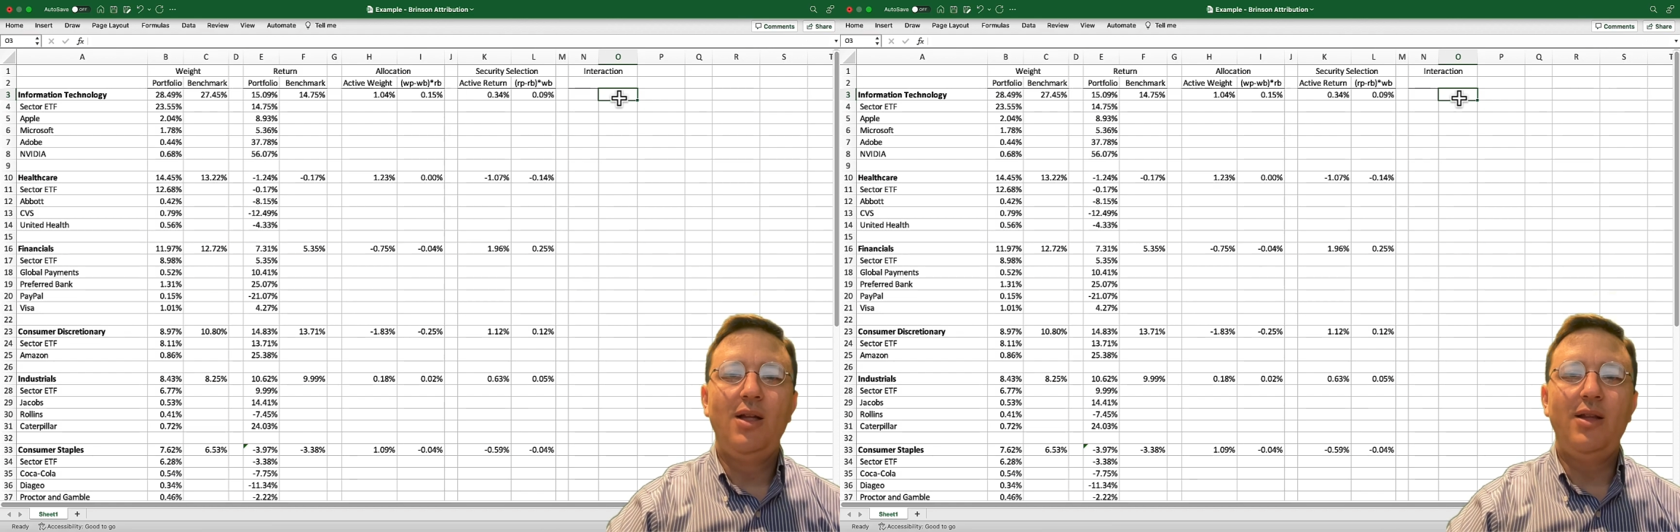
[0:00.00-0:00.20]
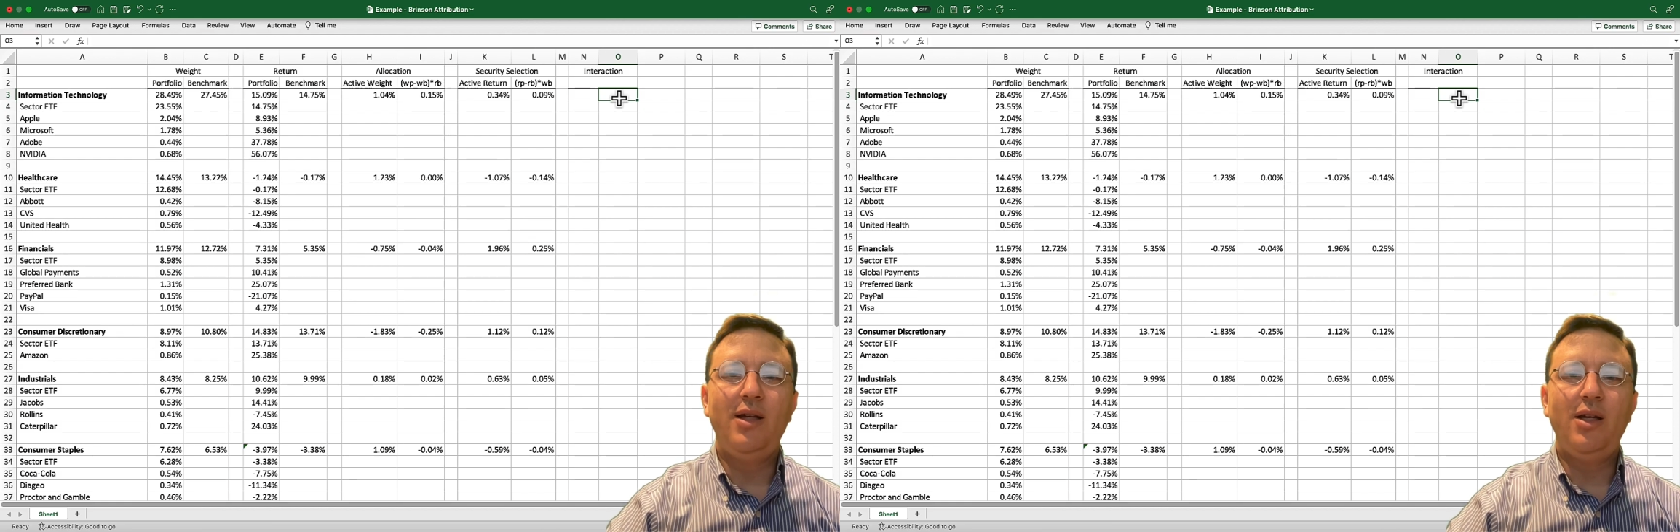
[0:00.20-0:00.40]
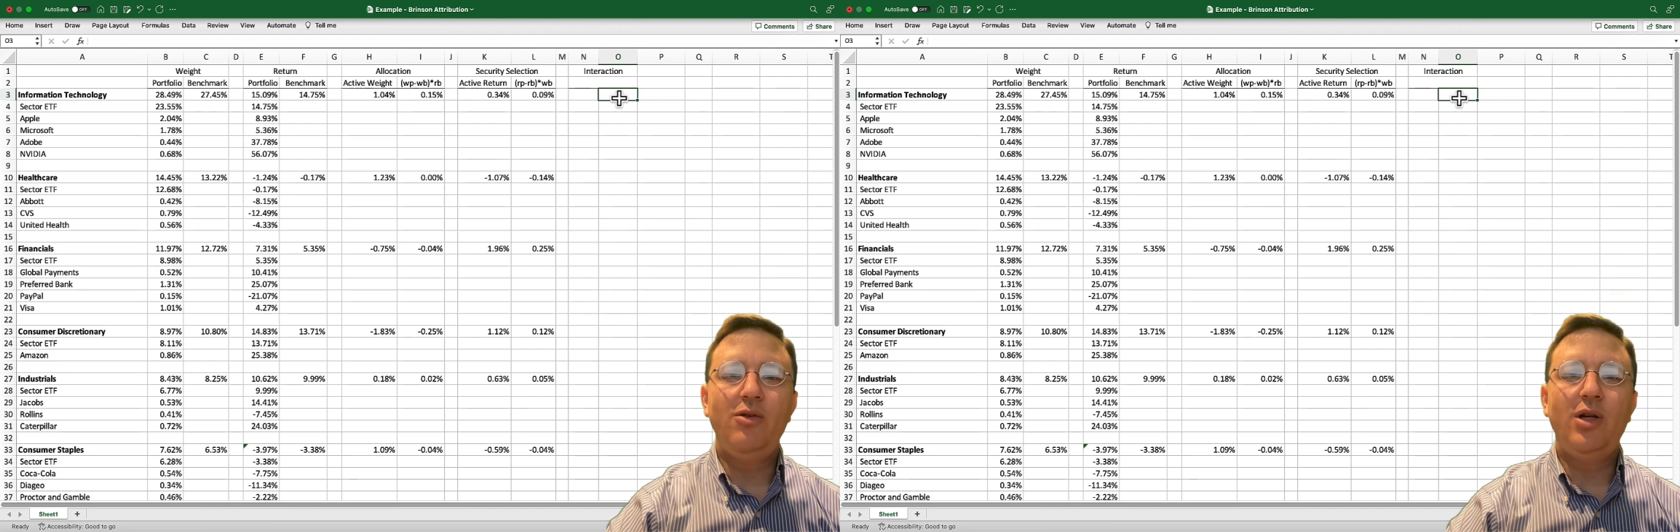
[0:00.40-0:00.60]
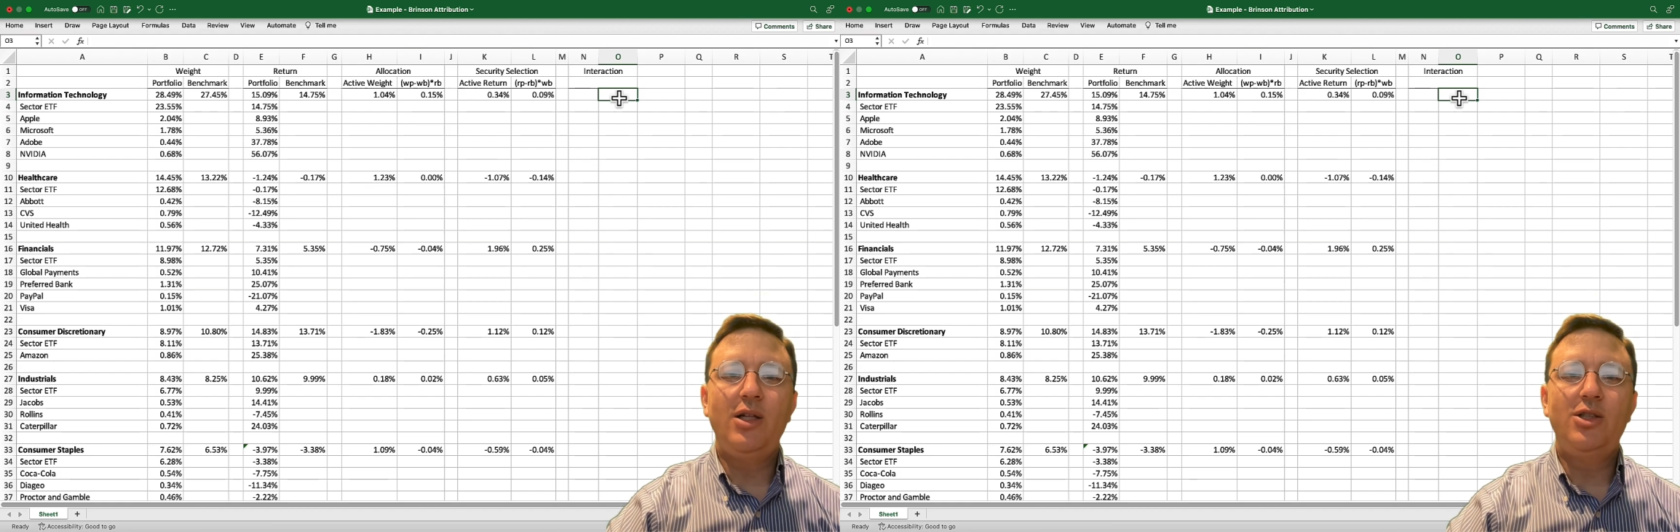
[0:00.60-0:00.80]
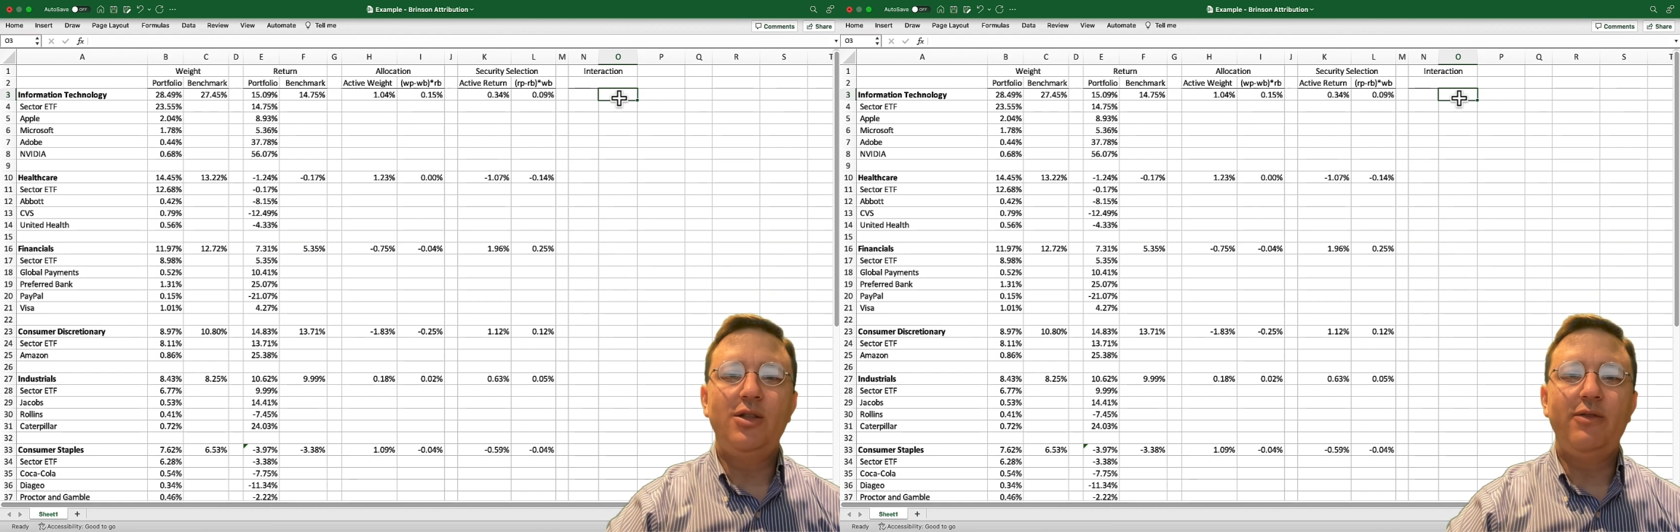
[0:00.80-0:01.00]
The
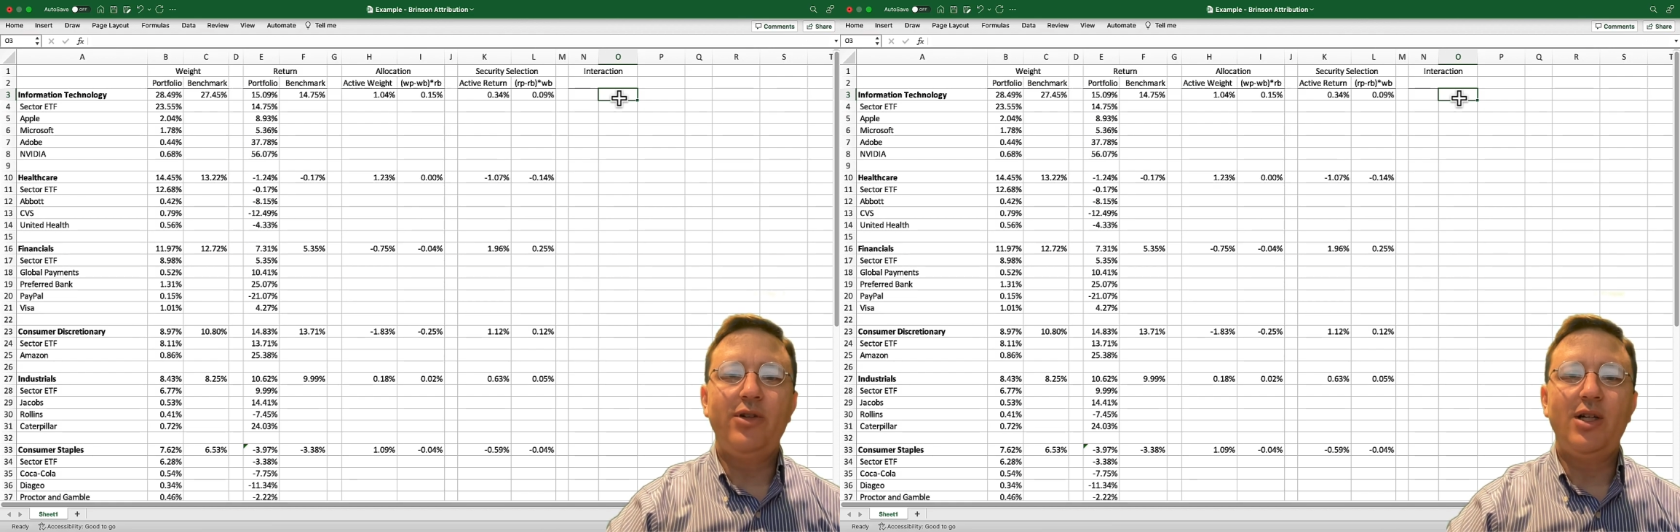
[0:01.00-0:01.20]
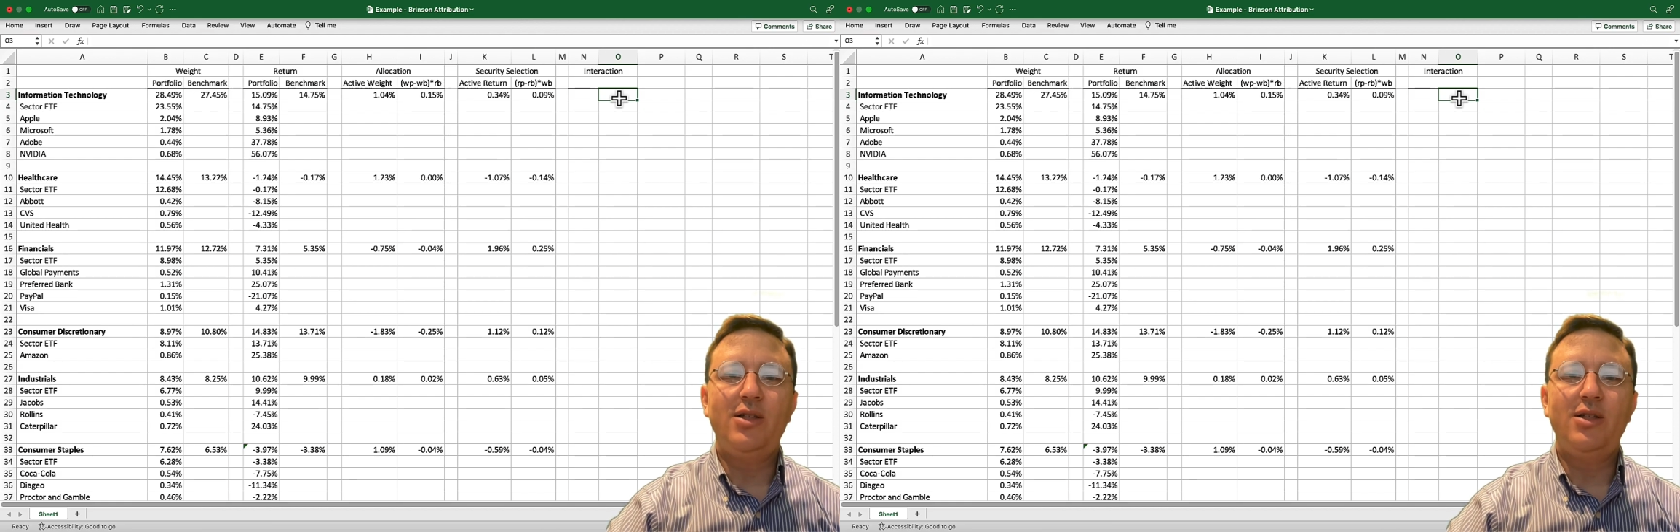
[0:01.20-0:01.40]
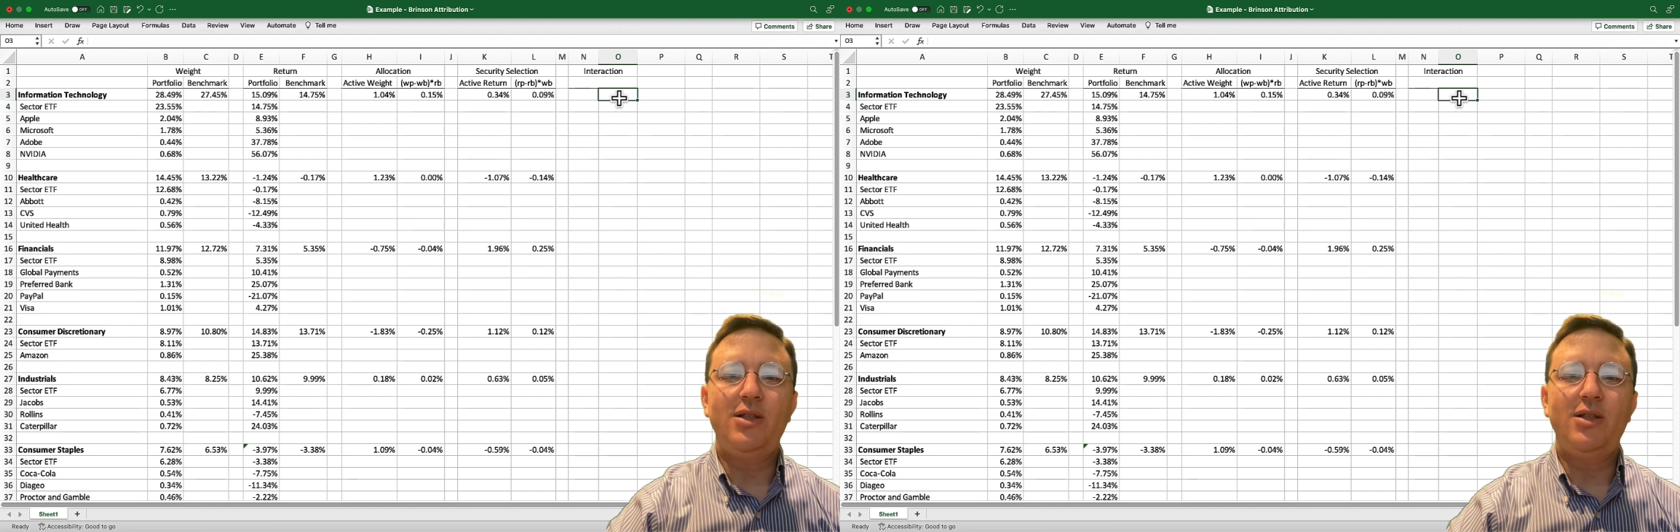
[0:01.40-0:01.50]
interaction effect